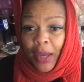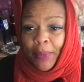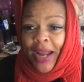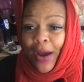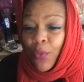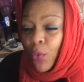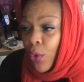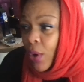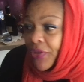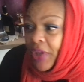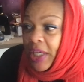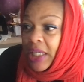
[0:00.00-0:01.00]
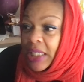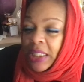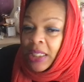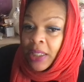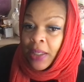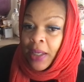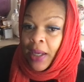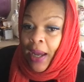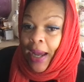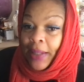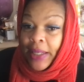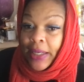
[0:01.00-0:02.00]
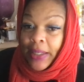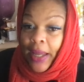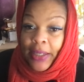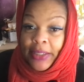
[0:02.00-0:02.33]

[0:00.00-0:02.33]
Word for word: but i wore this i think like